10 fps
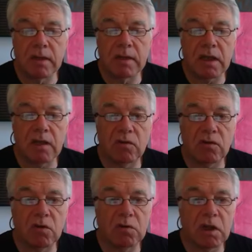
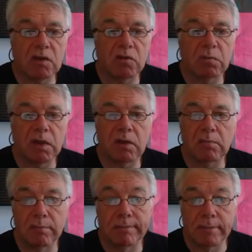things do need to
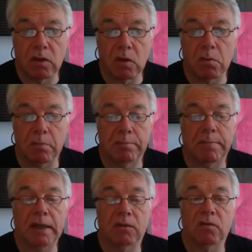be got
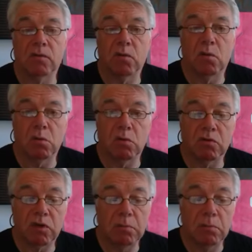back to
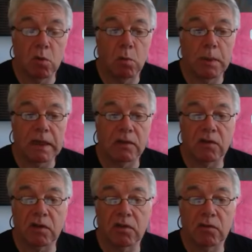normal, some
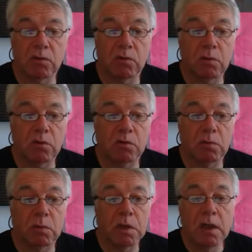normality, as soon as
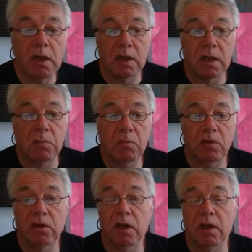possible. The
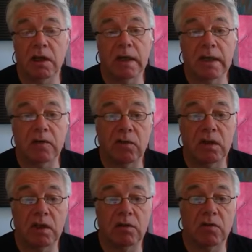MCIA say
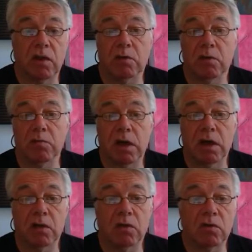they're in
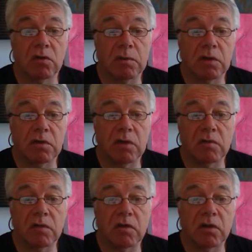regular contact with the
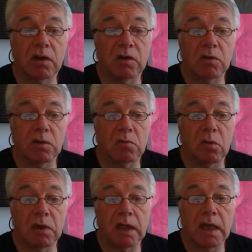DVSA and doing
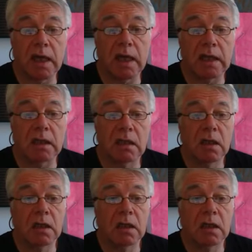what they can